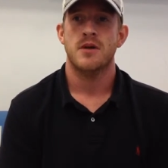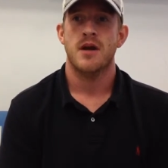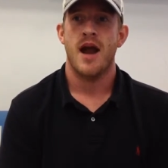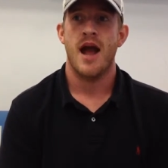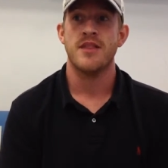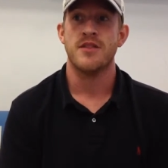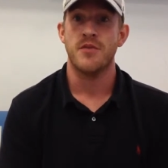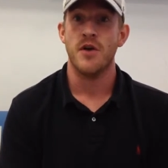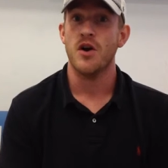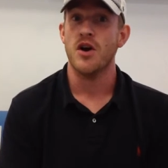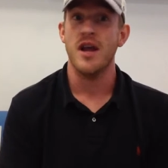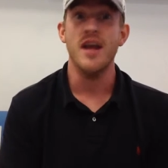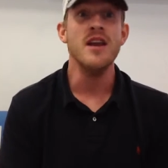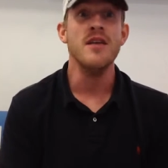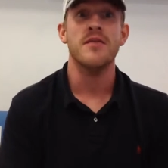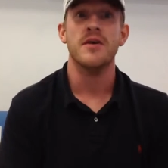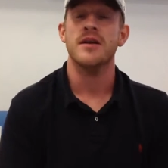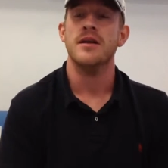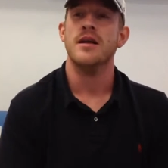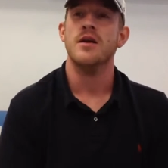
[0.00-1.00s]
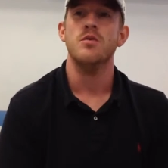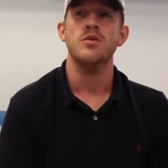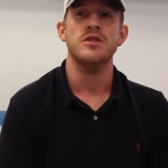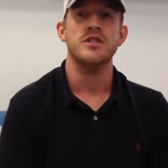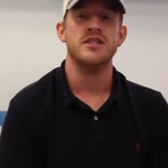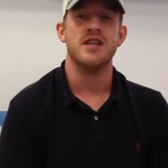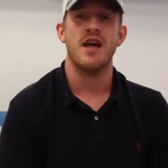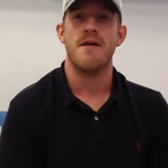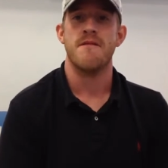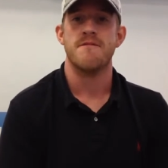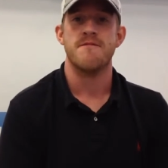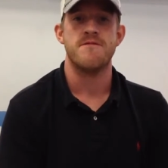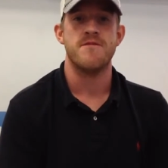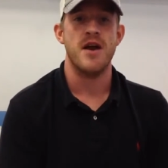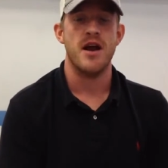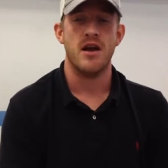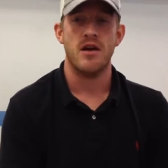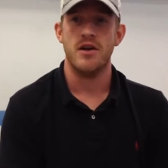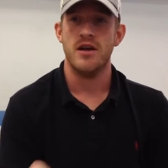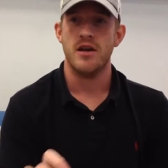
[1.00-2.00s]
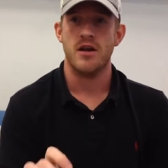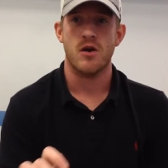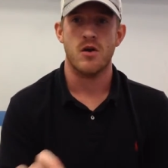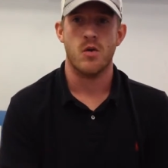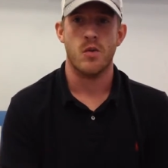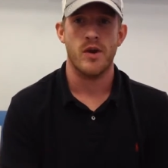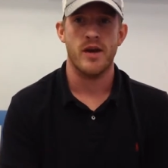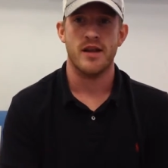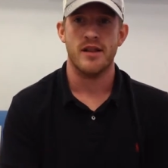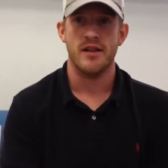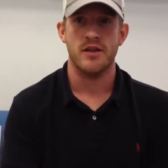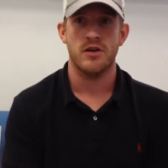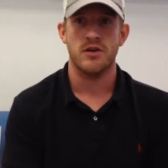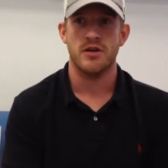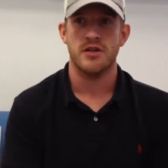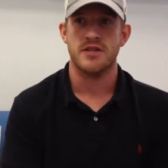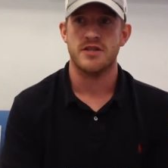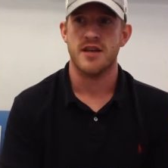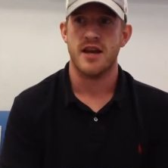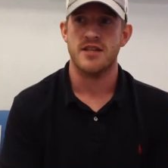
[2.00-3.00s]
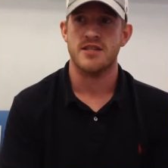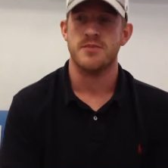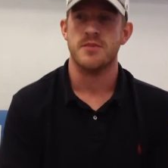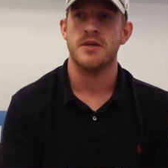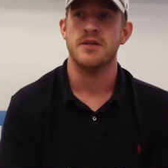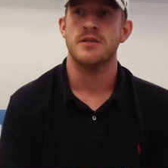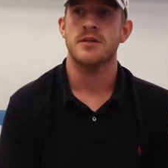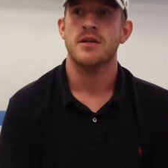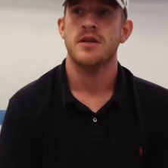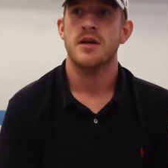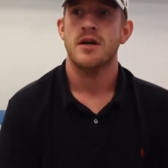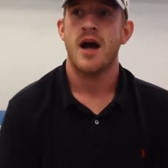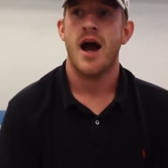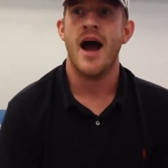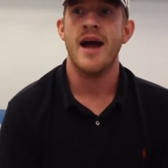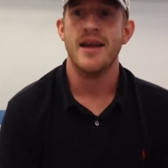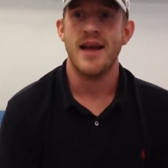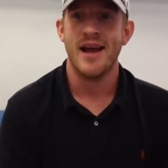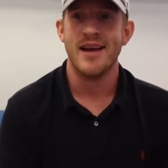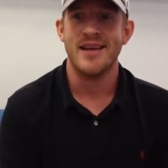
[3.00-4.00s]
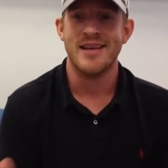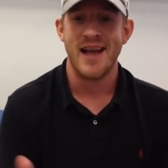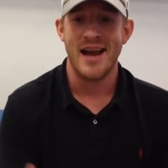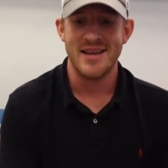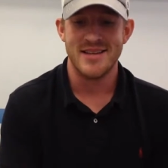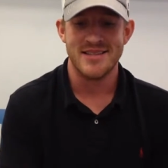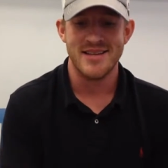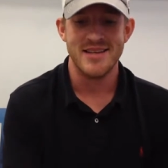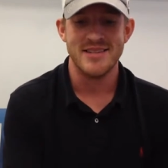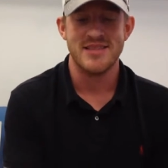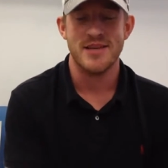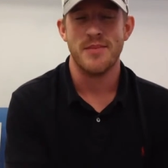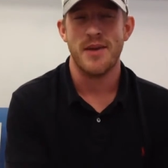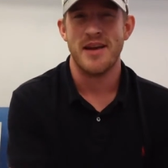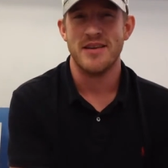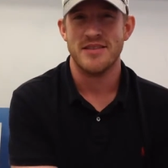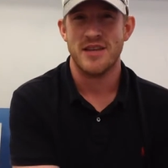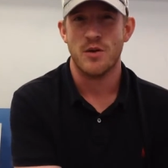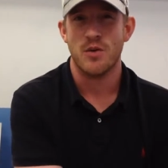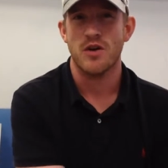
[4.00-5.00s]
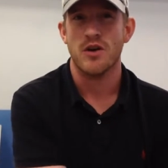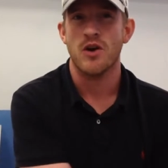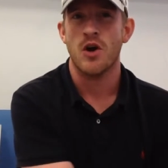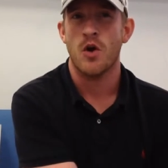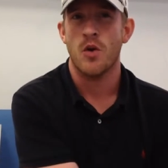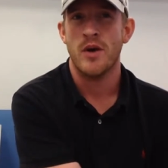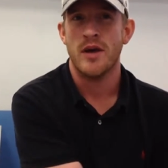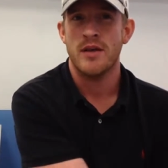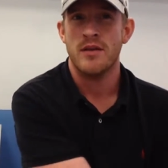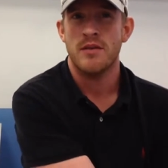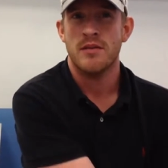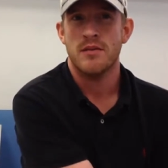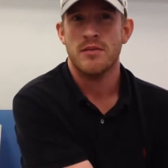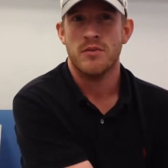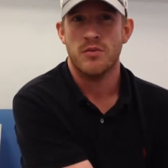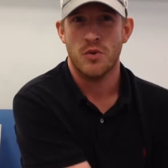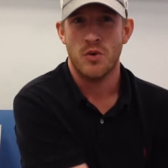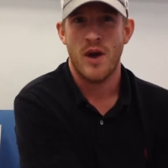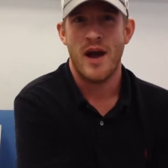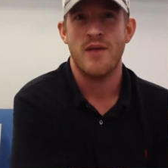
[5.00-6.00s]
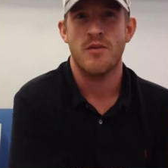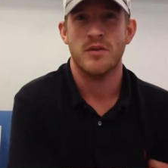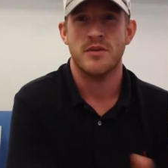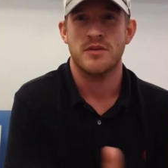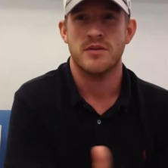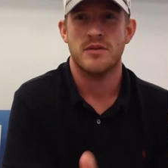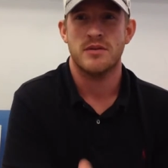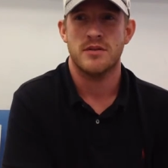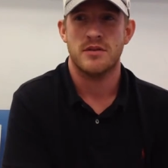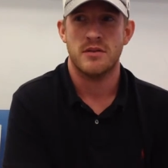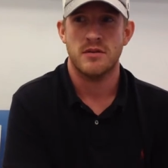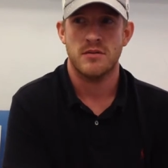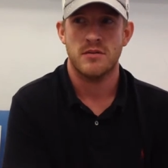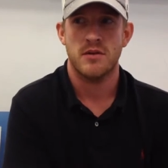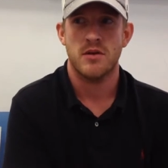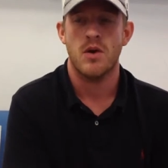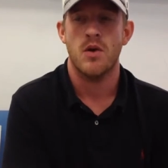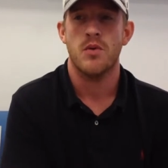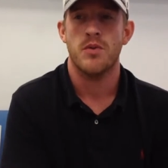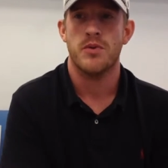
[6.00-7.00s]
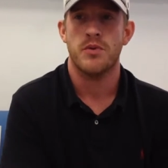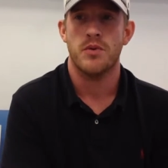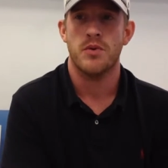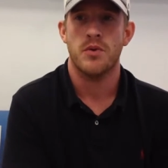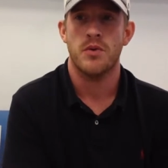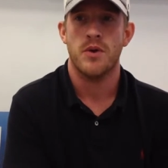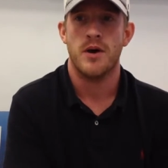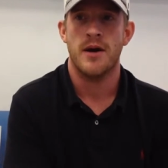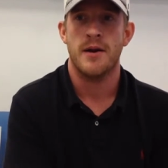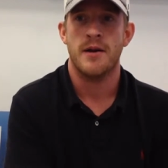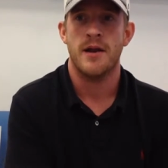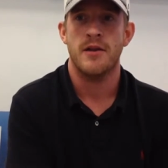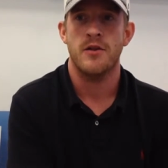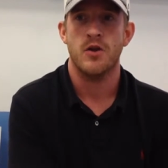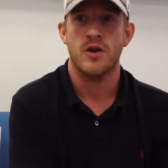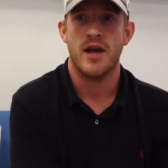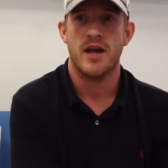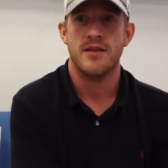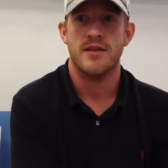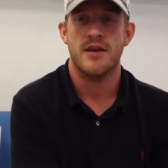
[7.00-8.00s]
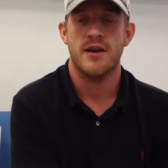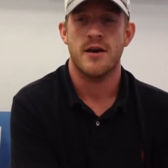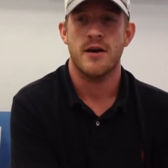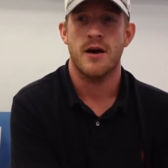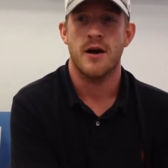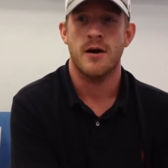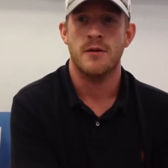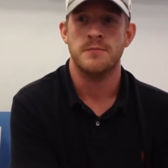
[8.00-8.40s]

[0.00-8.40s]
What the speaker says: at the very end of it, it was just a very quick little assessment. I assessed them as they were going through. I would go through and look at their